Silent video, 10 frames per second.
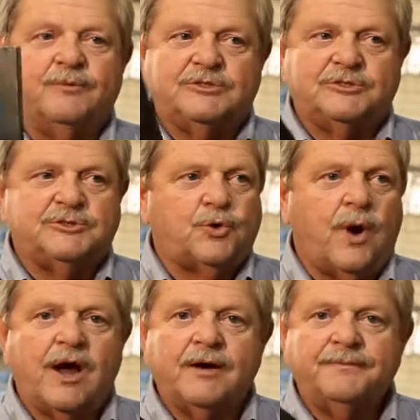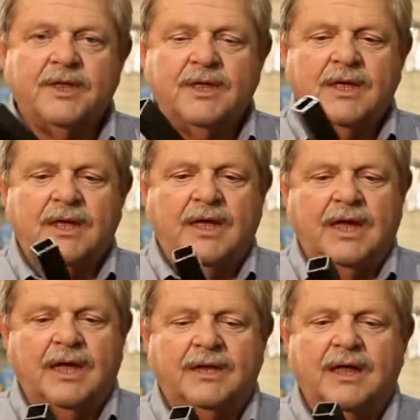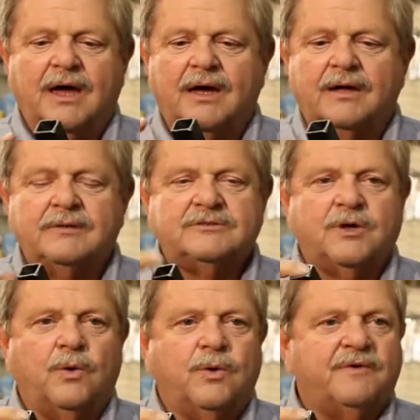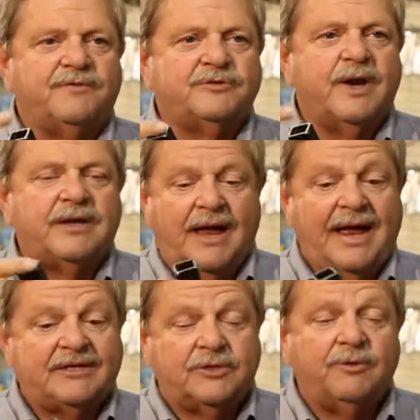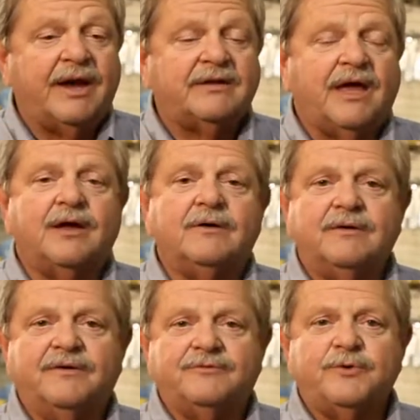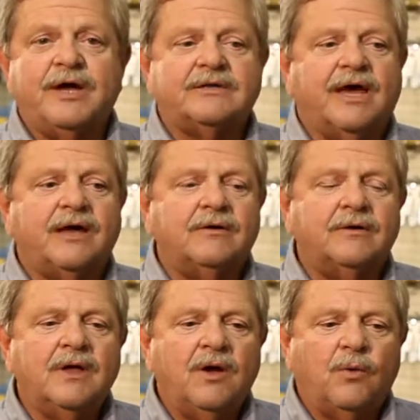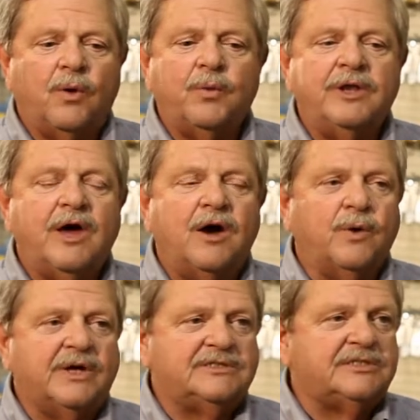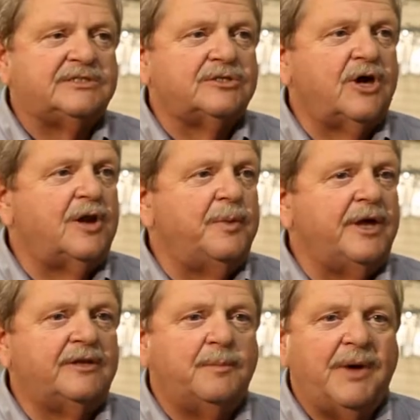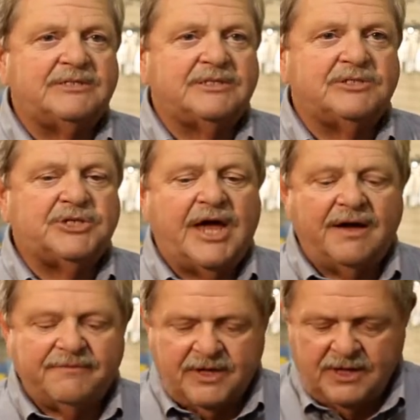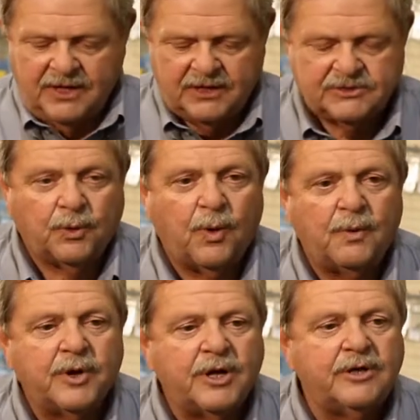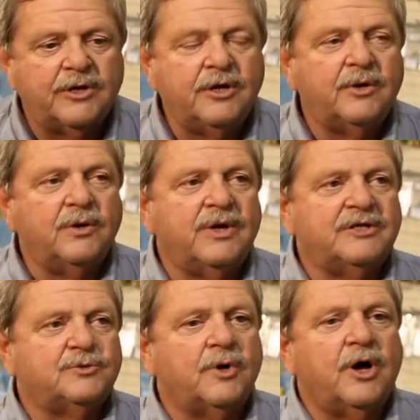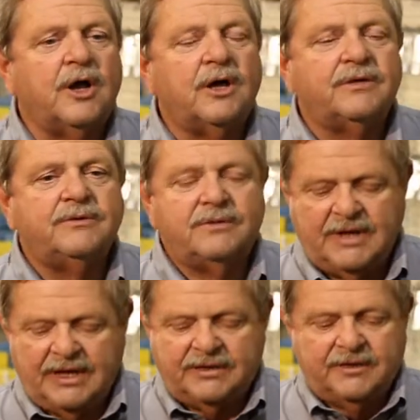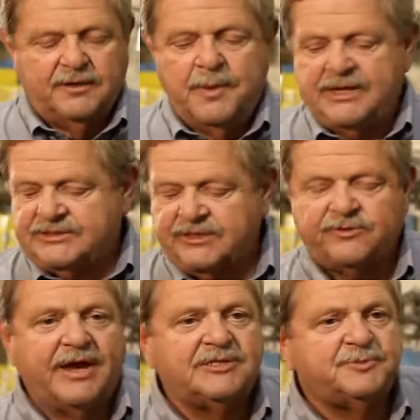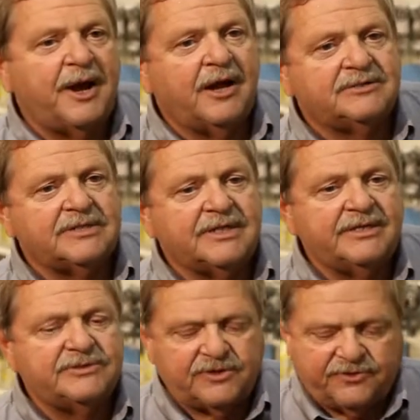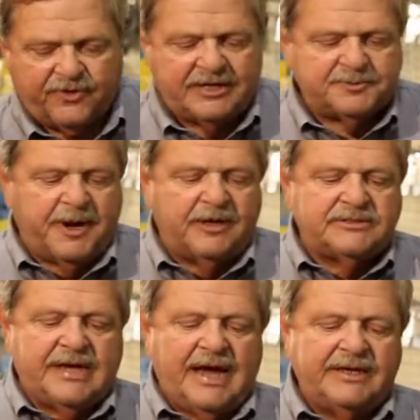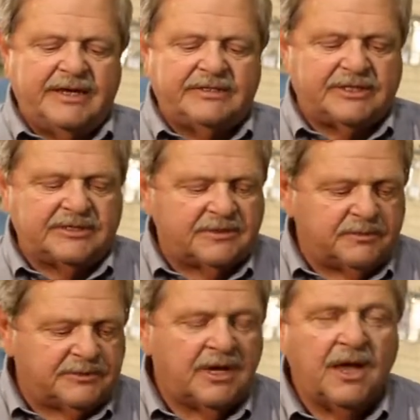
which is square. And so if it's actually rectangle, if it's rectangle, what we know is this is going to be a domestic shaft. So what we're going to do is we're going to take the domestic transparency. These are the transparency ID systems.